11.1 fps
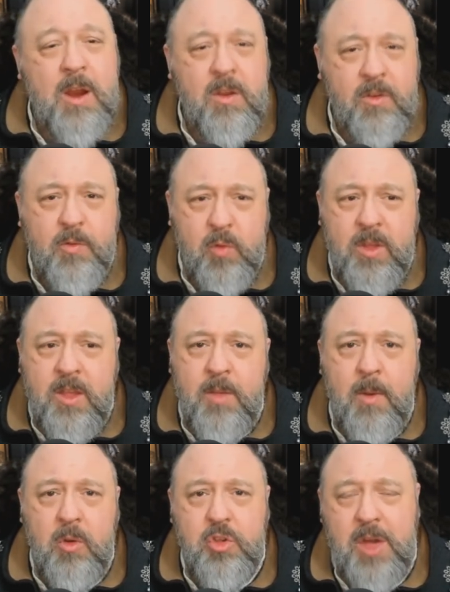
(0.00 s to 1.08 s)
is really the
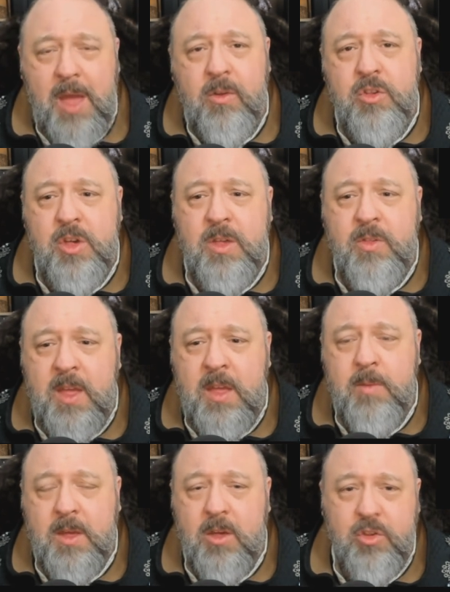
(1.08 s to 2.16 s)
most challenging thing
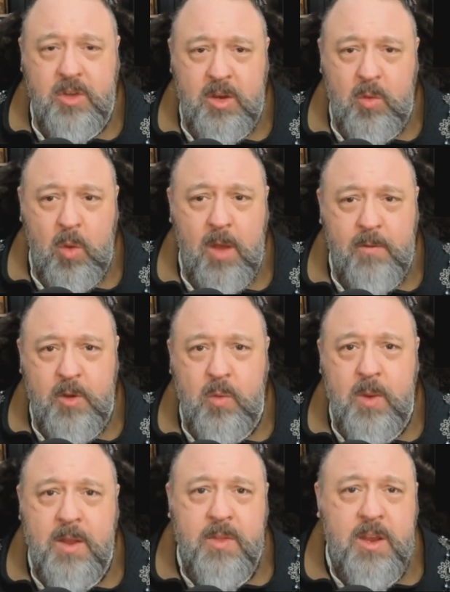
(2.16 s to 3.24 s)
because you're going to want
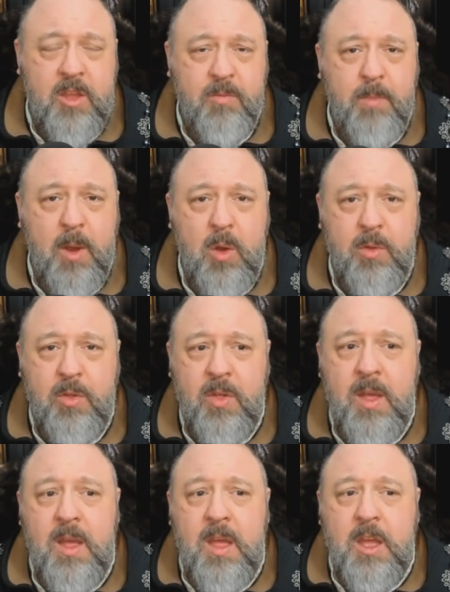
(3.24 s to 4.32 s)
footwear that is both
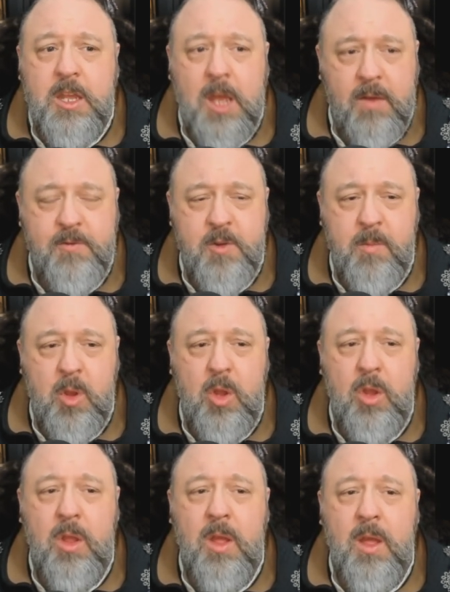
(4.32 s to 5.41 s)

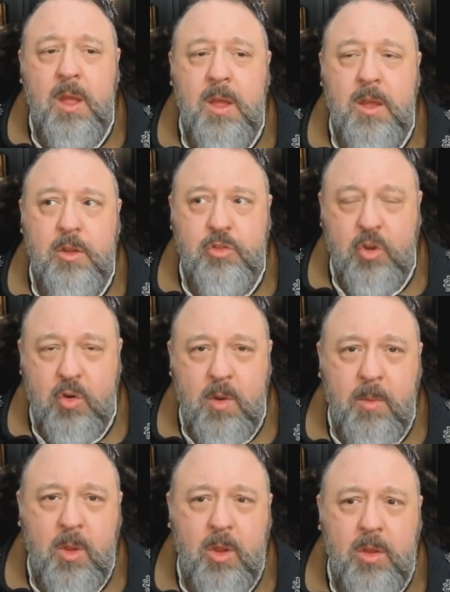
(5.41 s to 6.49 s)
comfortable,
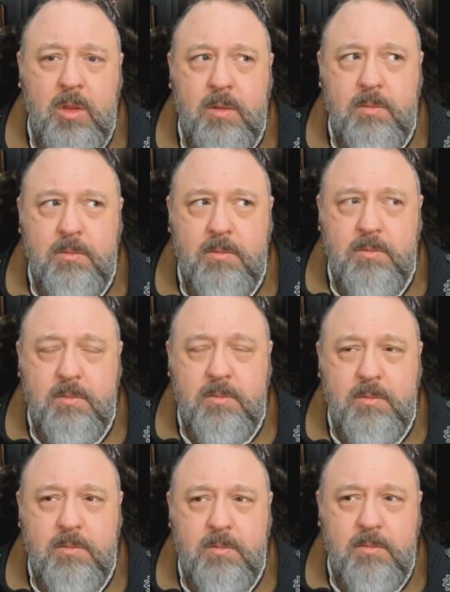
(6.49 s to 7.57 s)
durable,
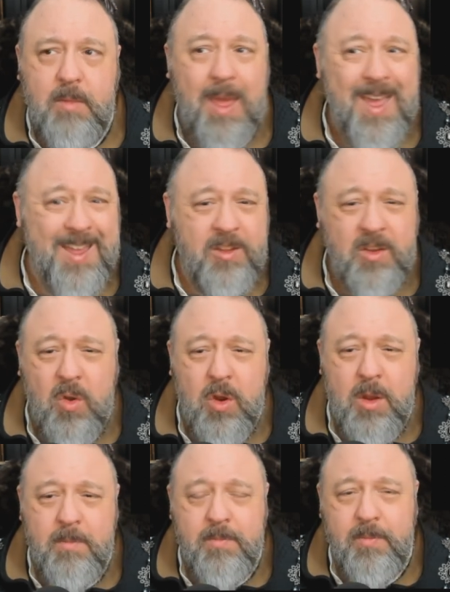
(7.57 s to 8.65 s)
and
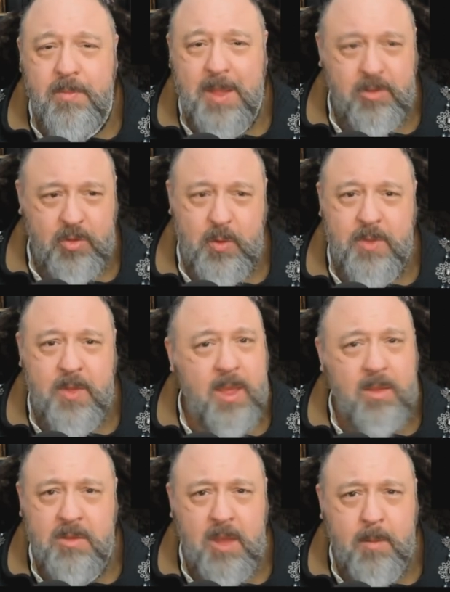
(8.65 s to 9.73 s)
decorum. That's three
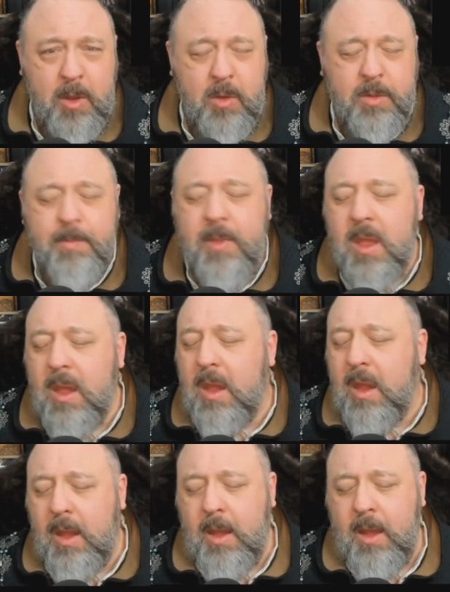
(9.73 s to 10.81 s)
things, not both.
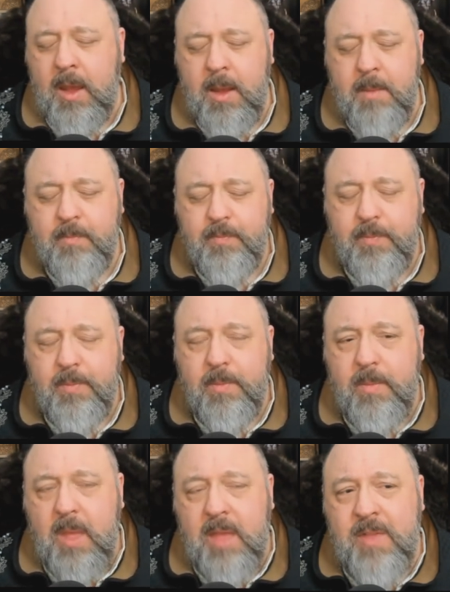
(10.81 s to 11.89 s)
And
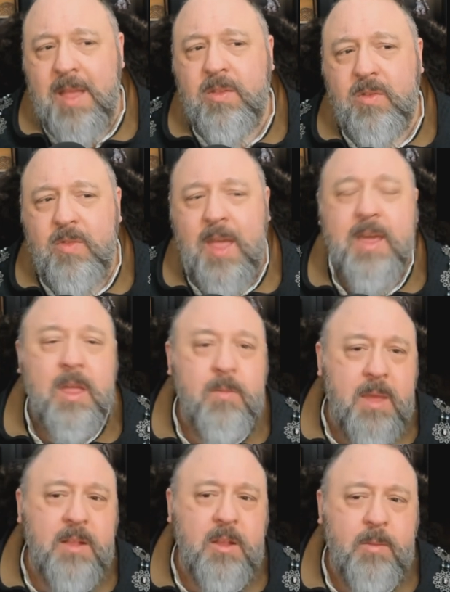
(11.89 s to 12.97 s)
that can
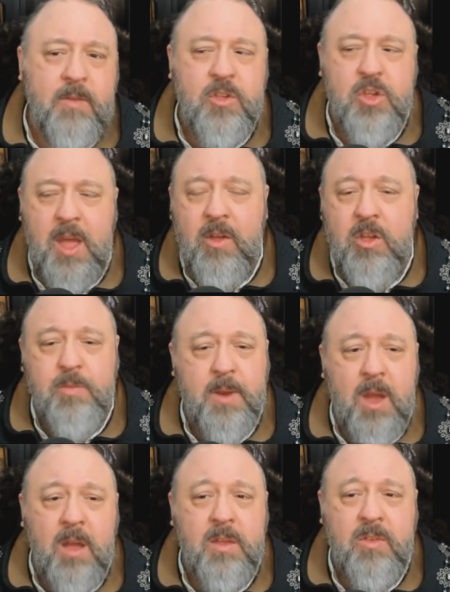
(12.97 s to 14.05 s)
be a little bit of a challenge, but
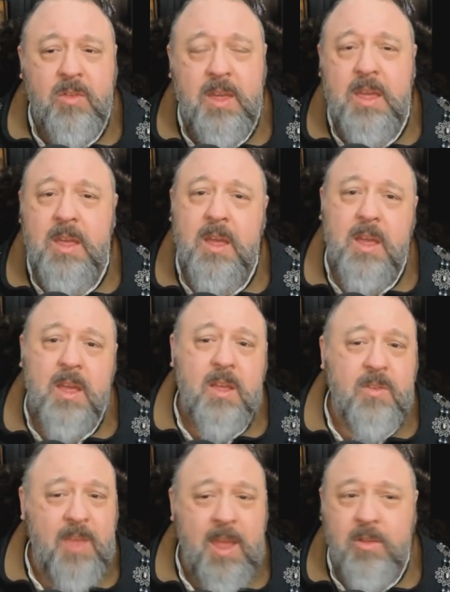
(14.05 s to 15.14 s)
honestly,
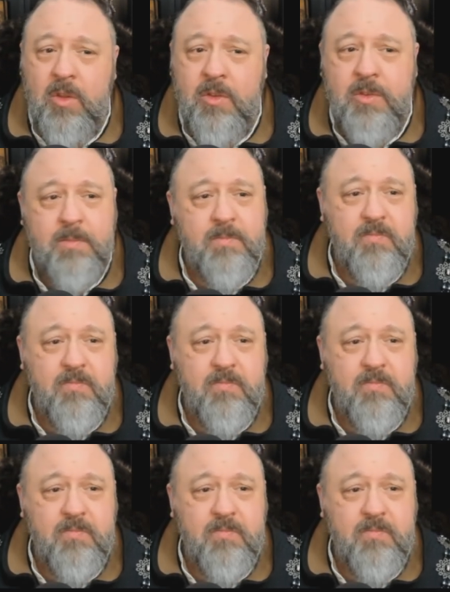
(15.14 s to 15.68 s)
sandals